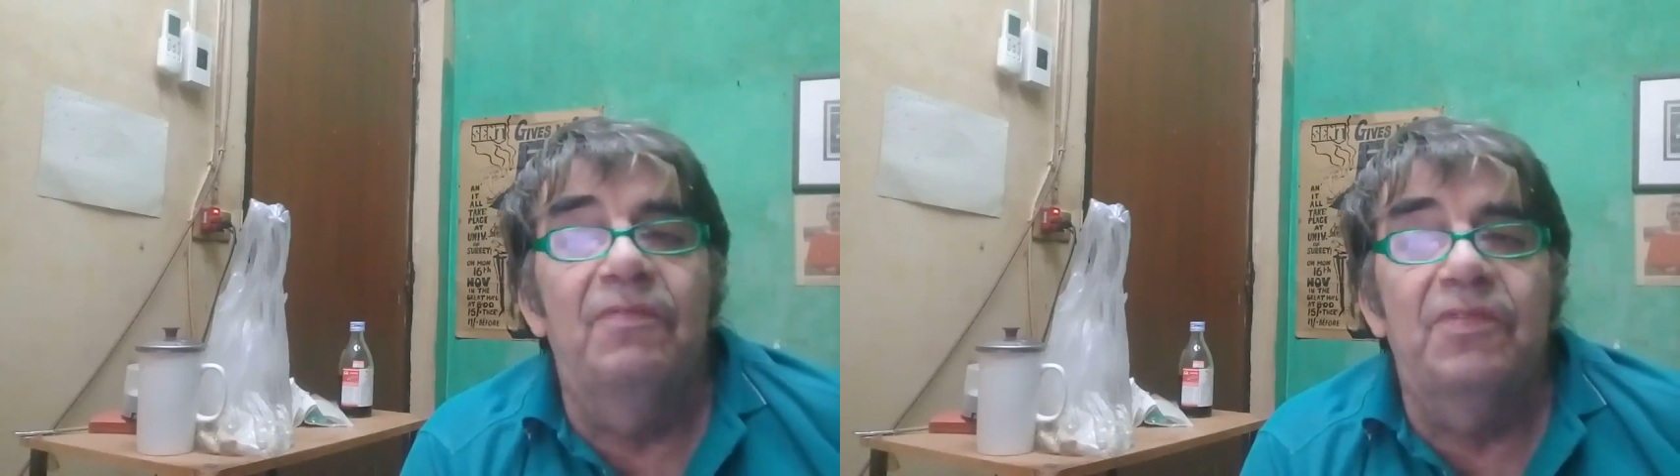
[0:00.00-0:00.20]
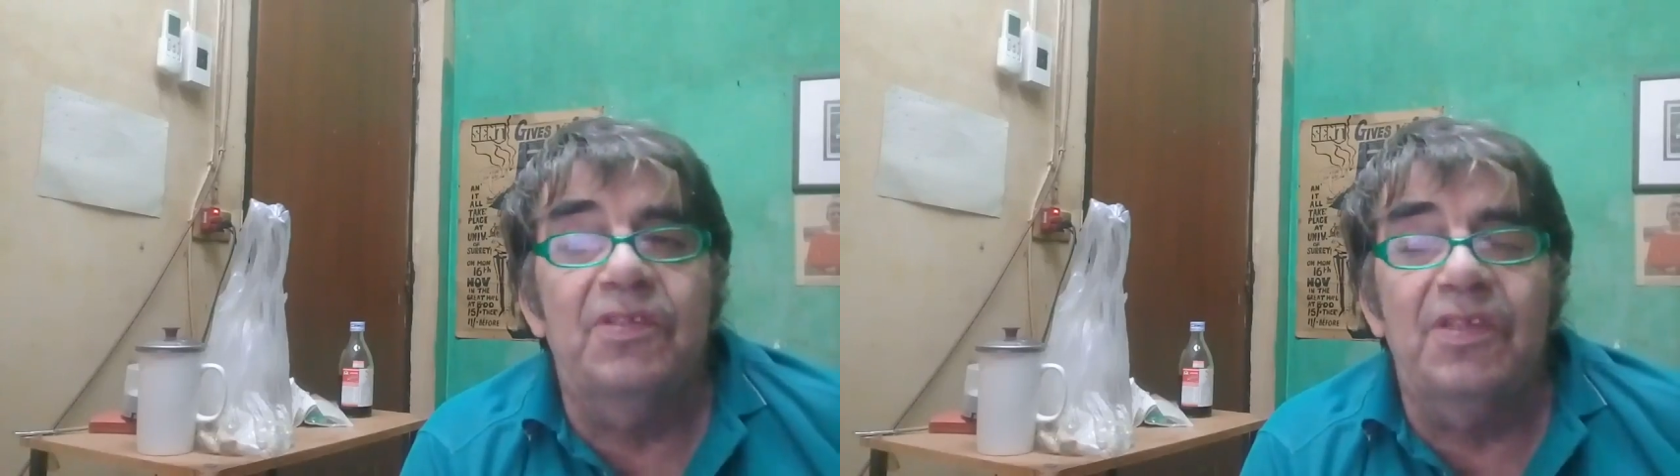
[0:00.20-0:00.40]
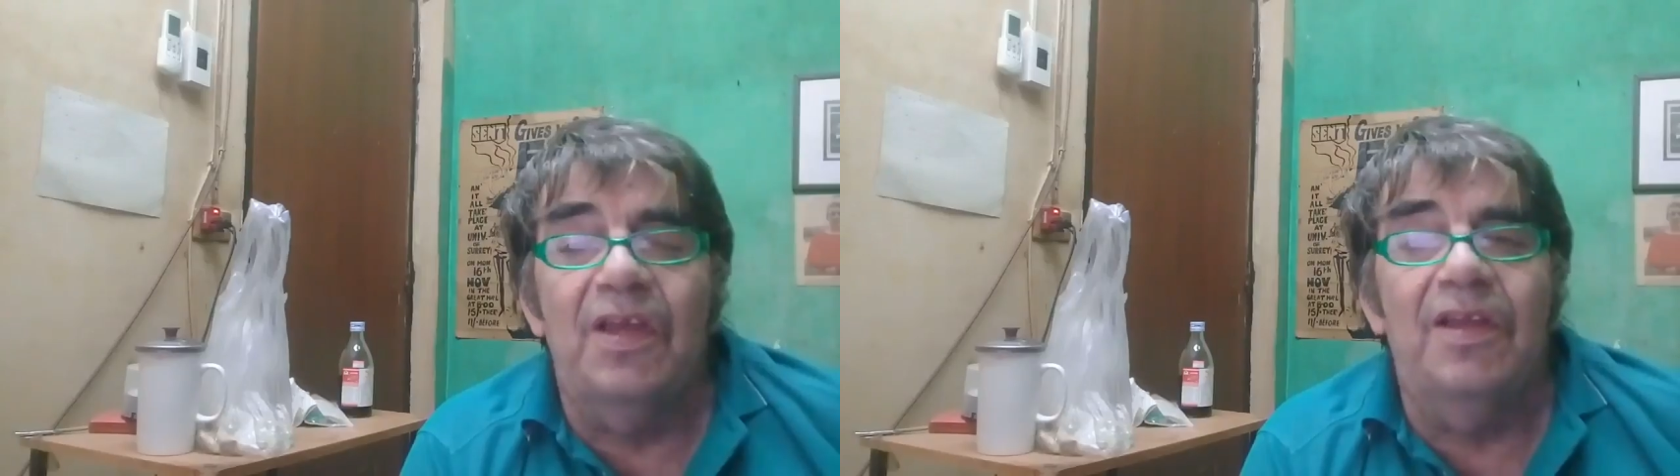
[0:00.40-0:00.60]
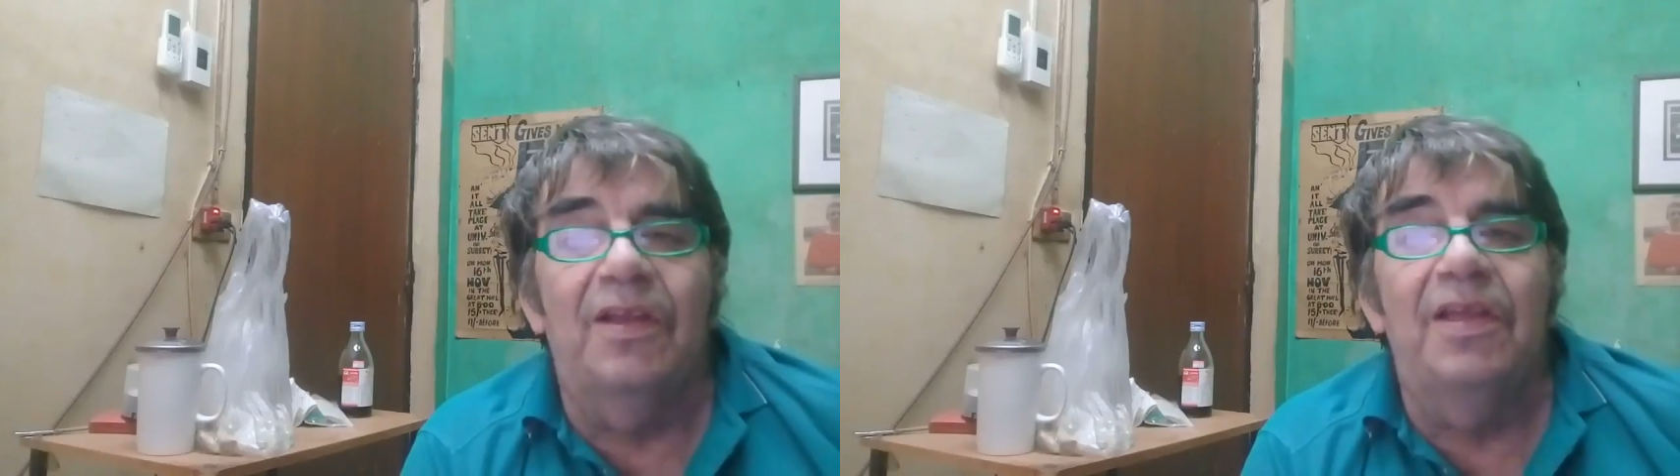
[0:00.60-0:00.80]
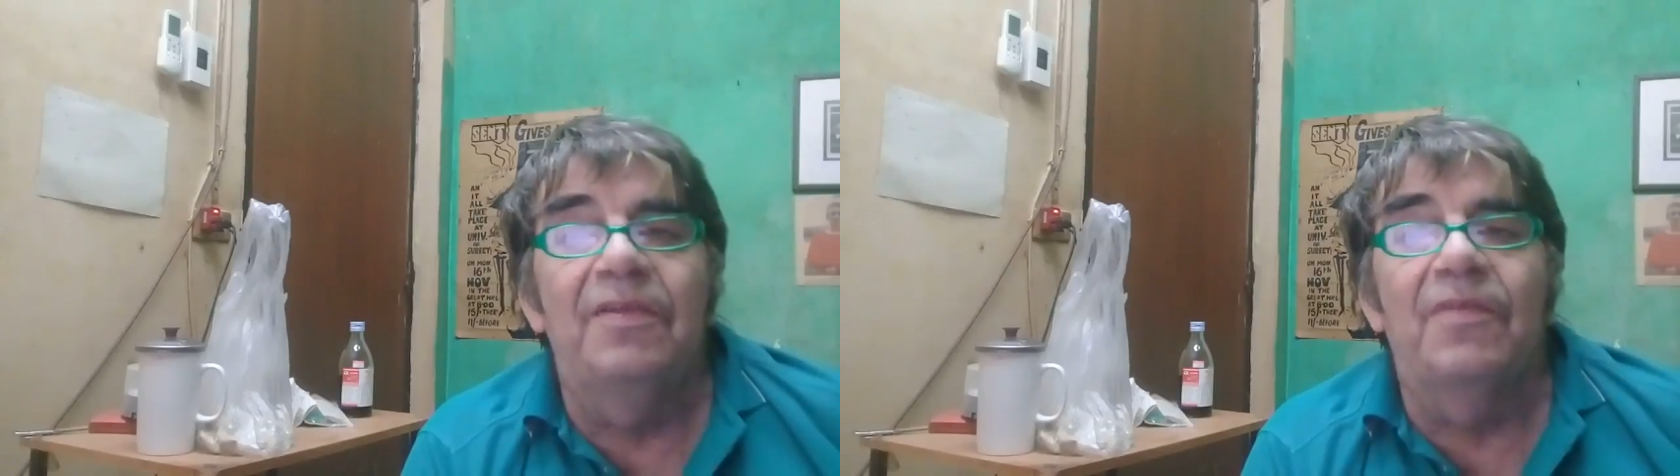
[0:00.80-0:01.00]

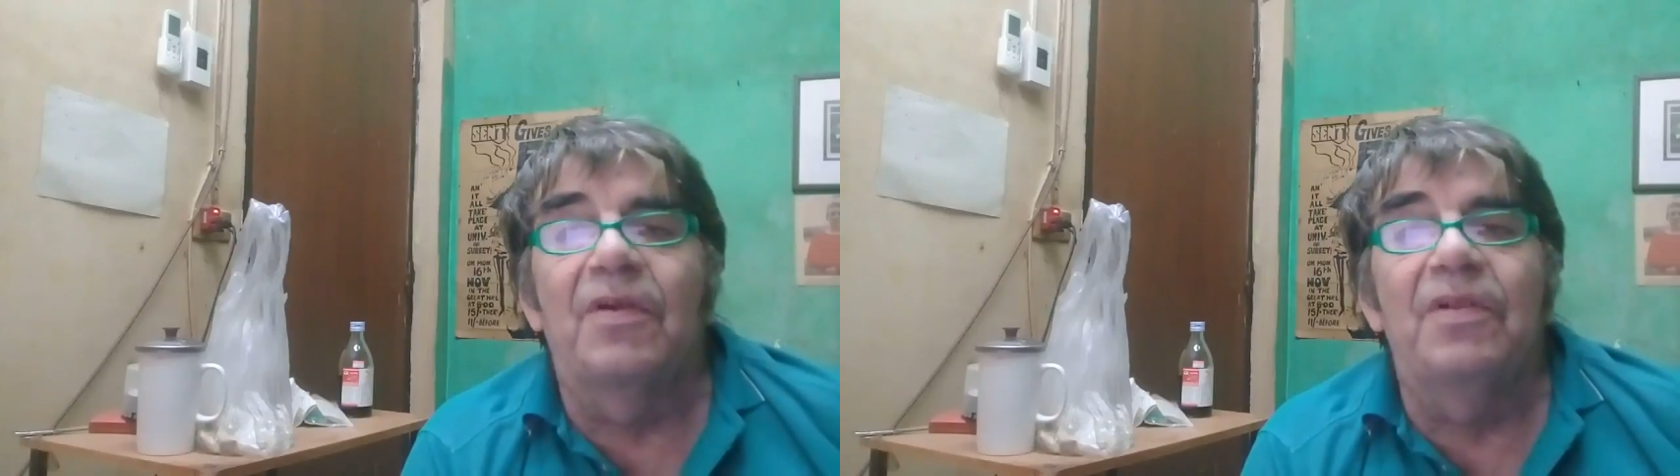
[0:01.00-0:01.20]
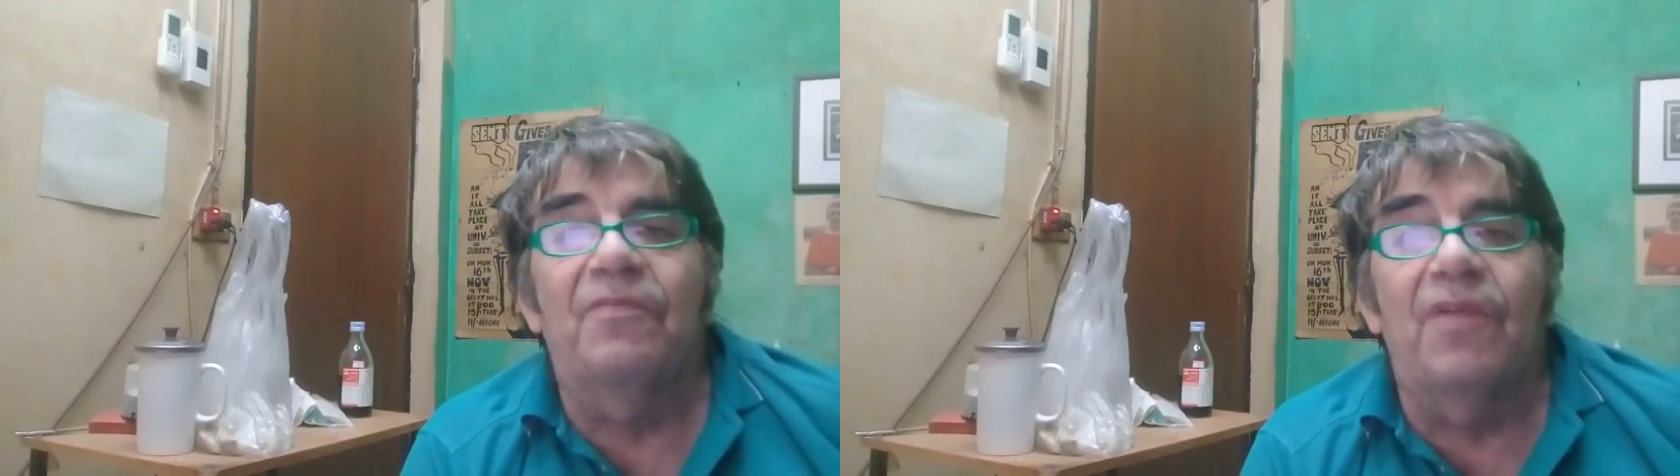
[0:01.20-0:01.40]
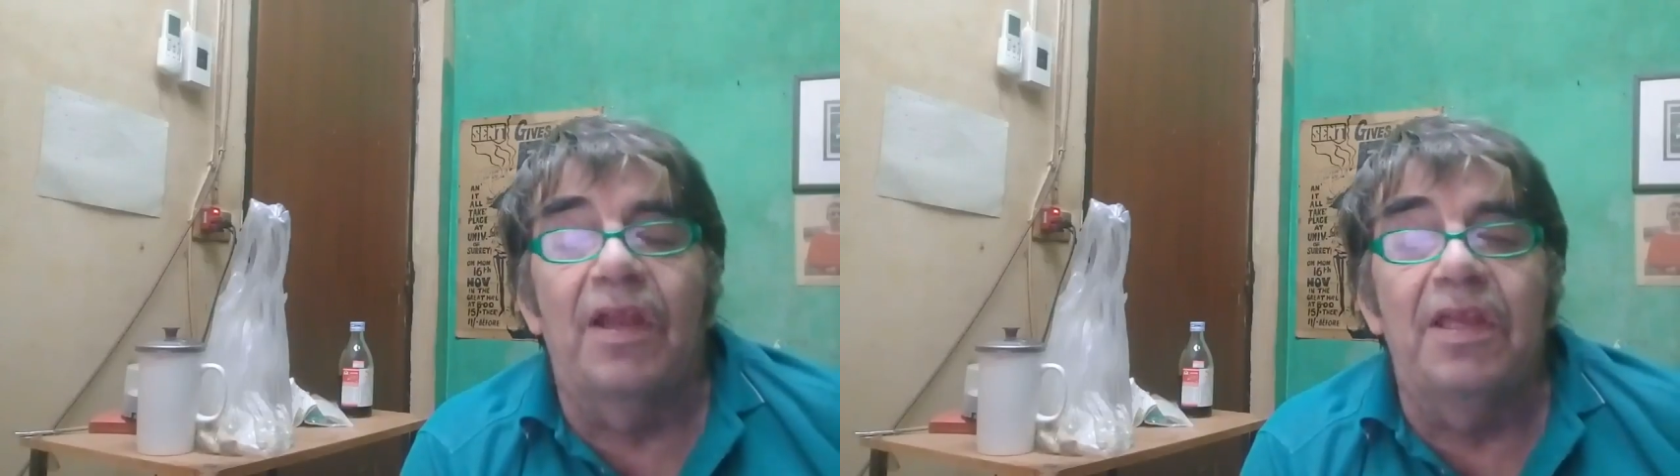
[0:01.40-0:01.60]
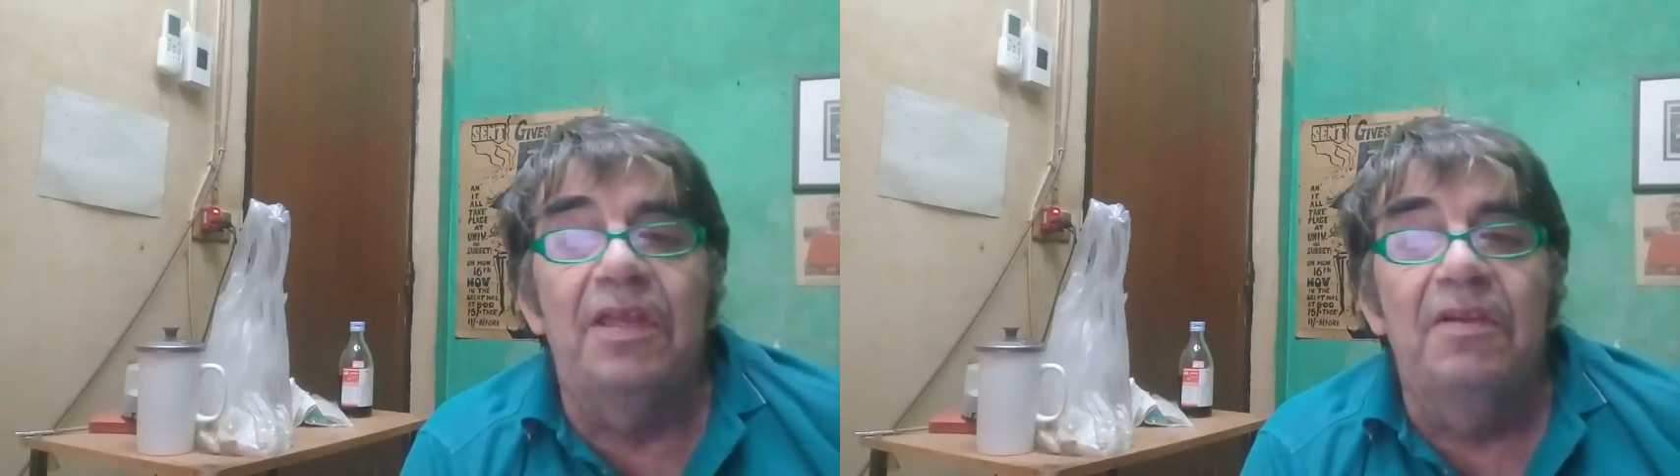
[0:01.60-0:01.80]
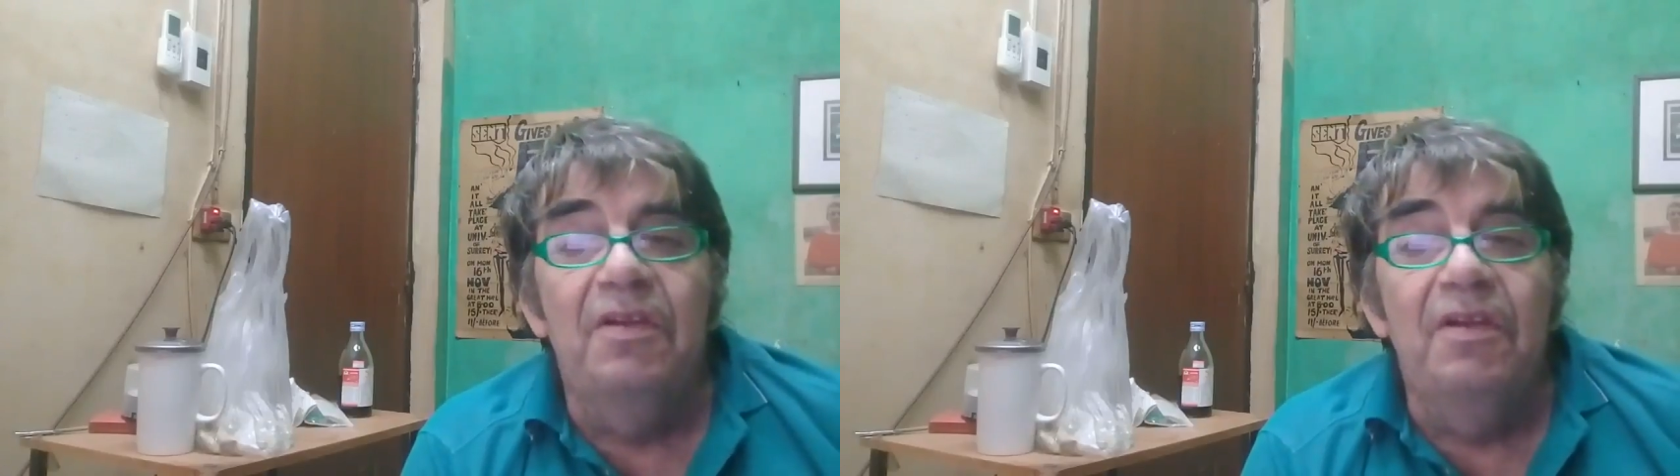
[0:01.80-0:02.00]
certainly very funny,